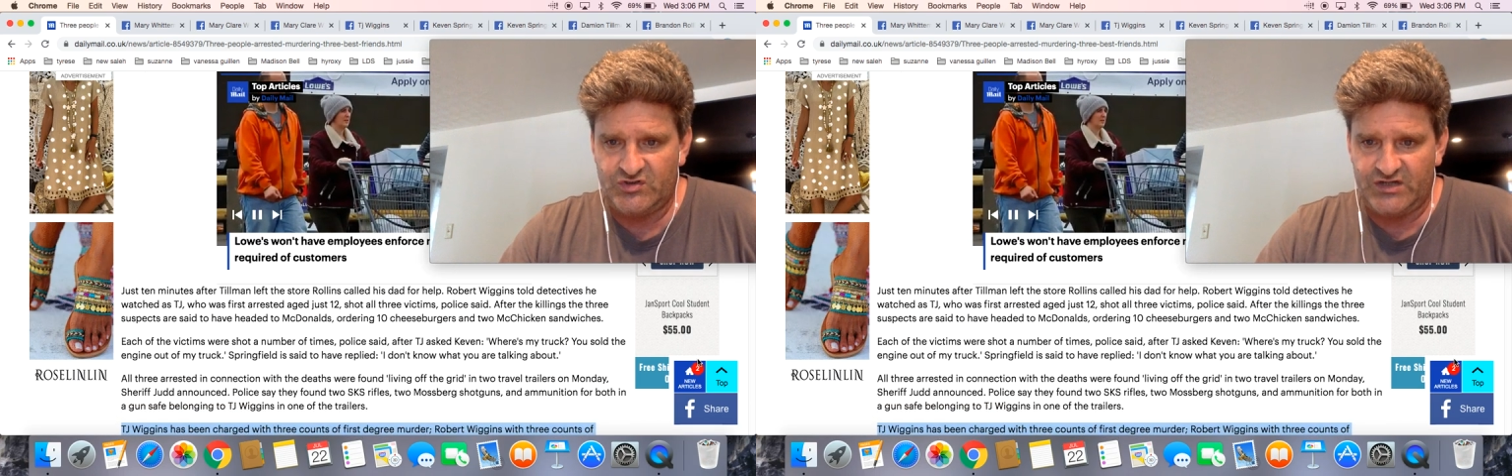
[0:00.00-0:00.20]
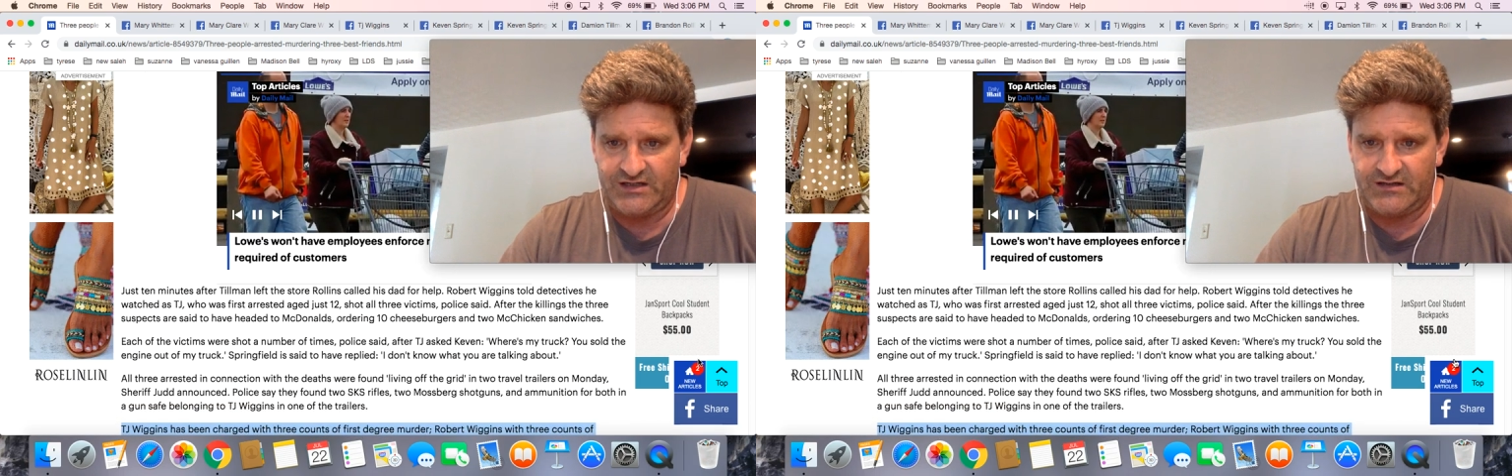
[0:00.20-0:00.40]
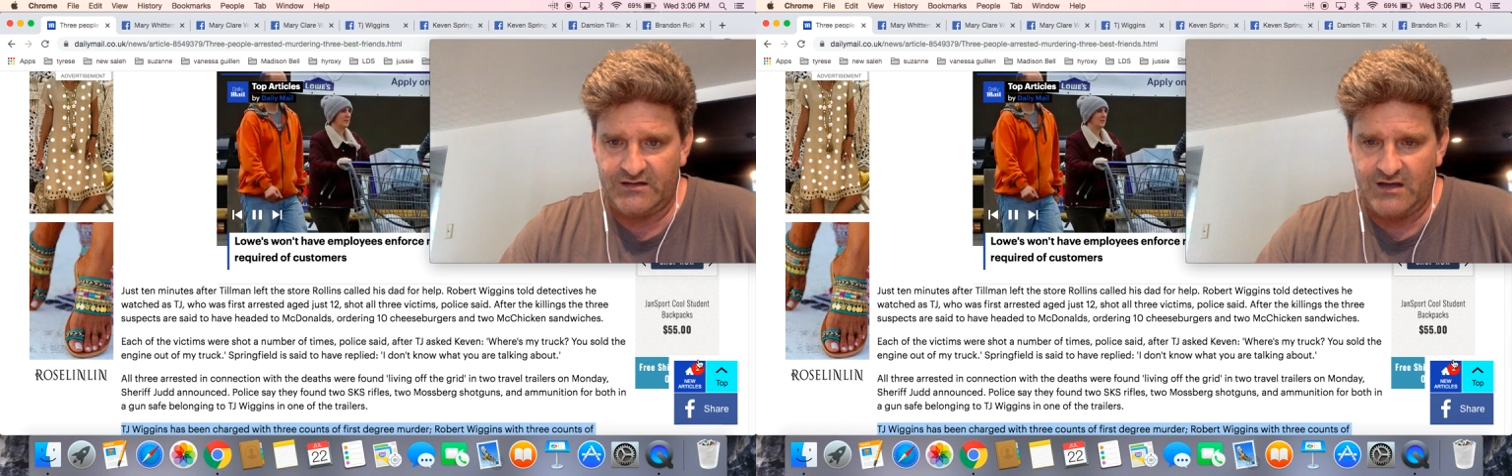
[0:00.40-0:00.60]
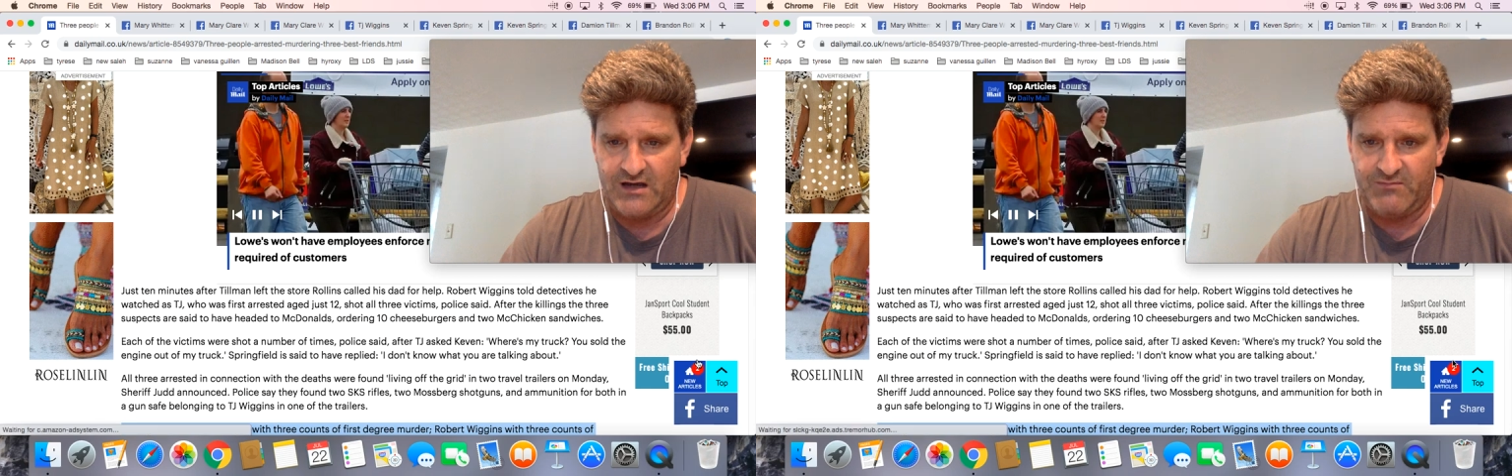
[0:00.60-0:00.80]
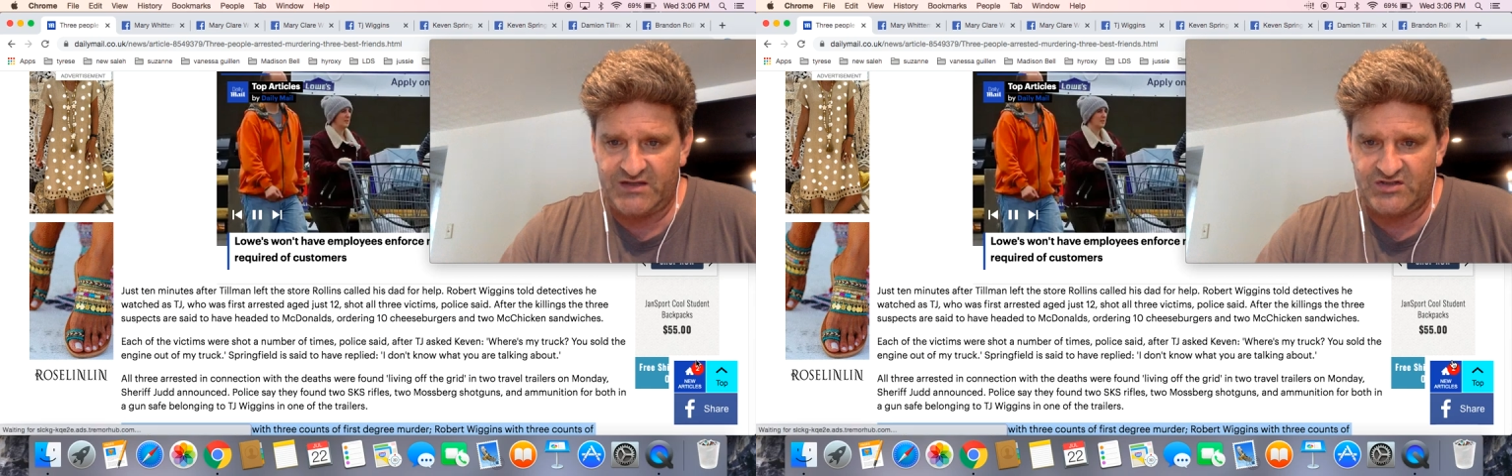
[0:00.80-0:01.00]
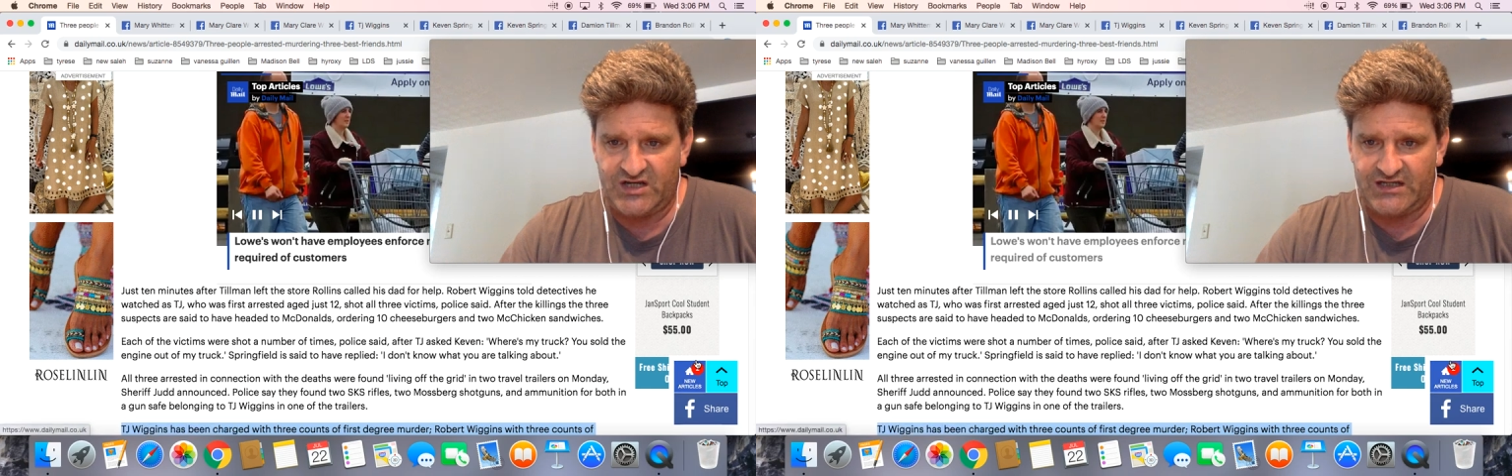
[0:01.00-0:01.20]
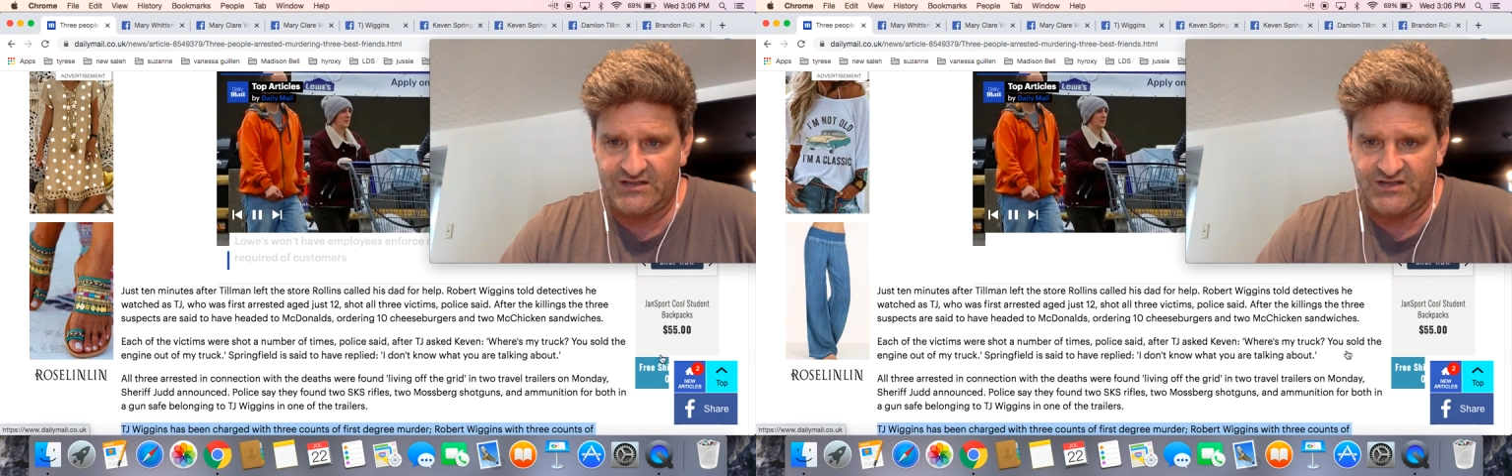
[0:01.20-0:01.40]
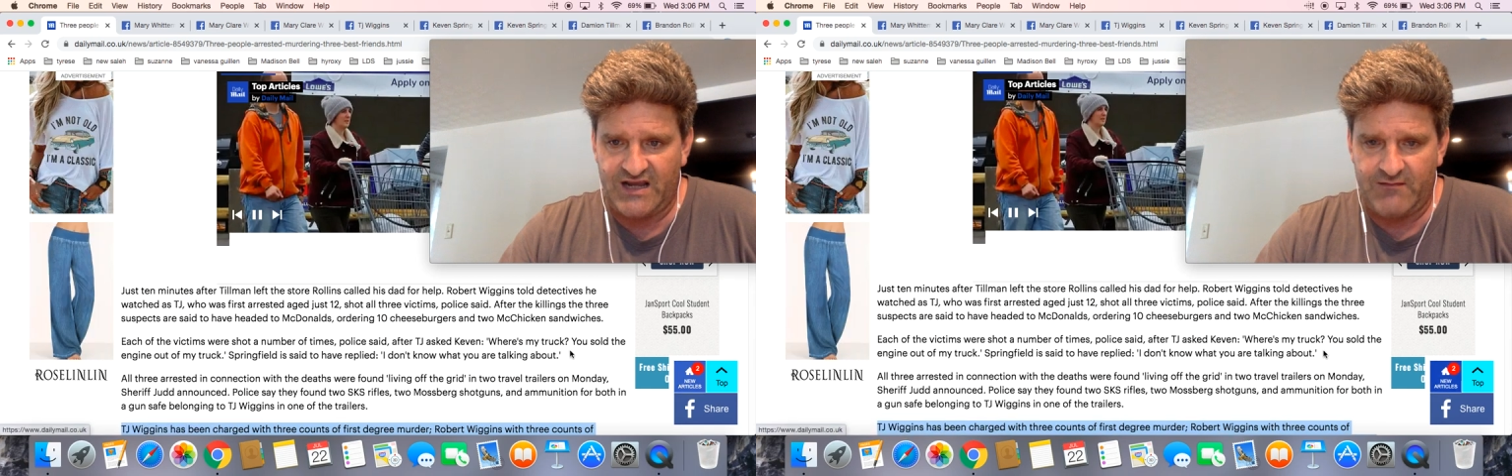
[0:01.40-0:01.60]

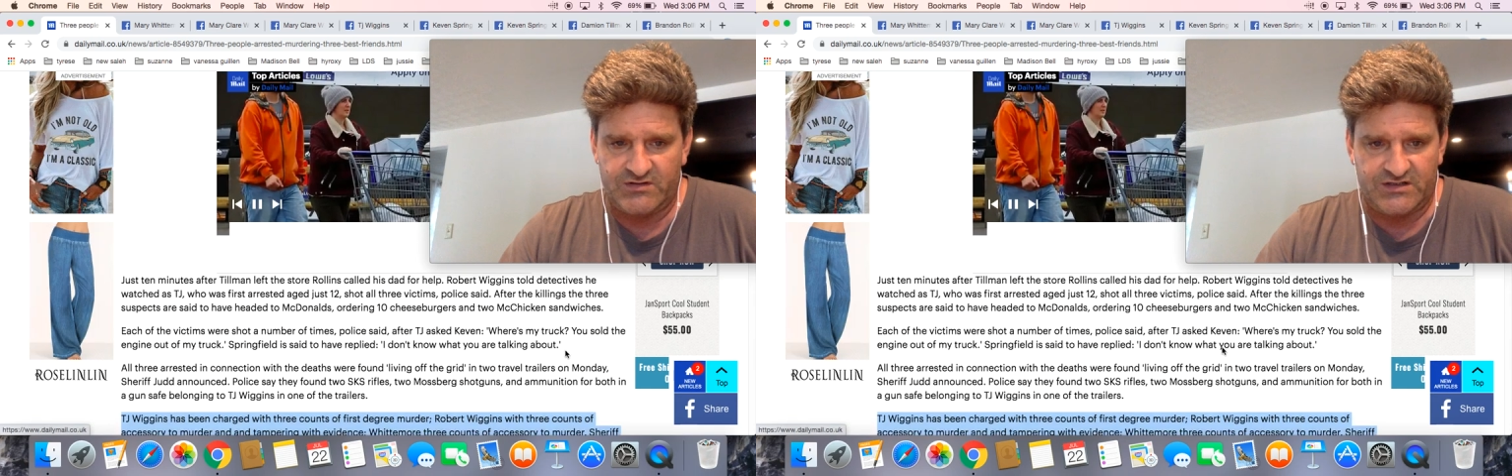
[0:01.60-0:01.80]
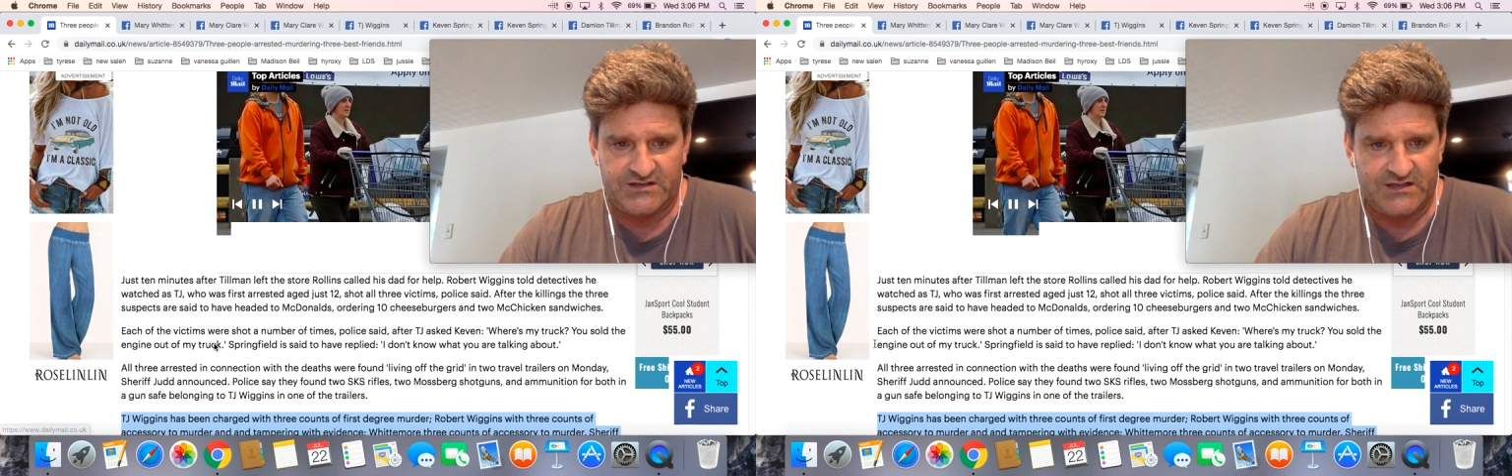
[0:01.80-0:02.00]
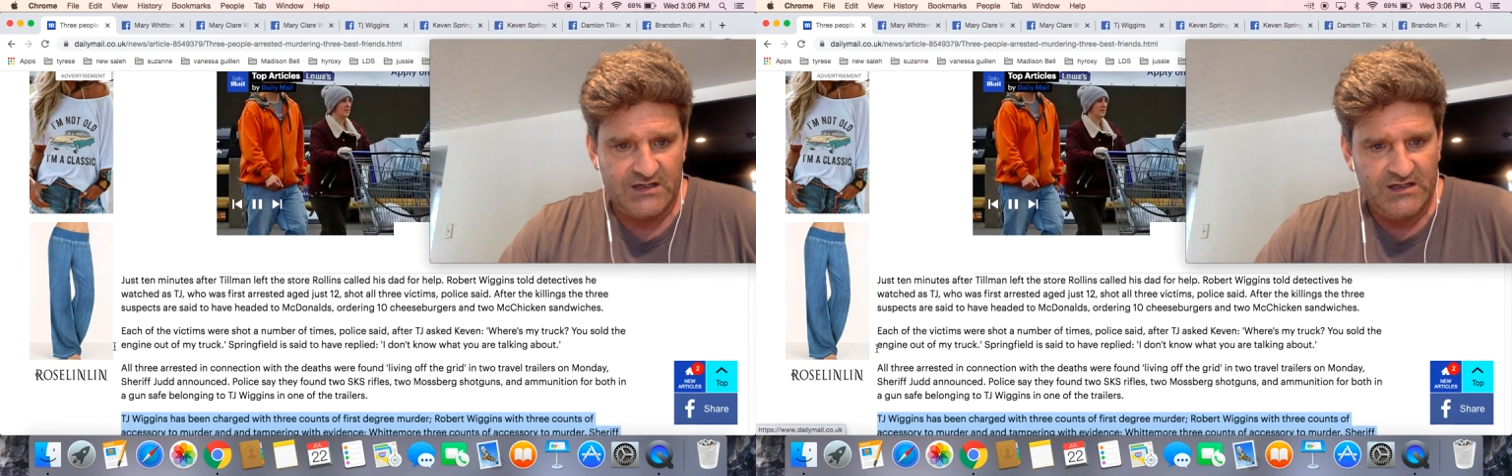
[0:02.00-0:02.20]
McChicken sandwiches.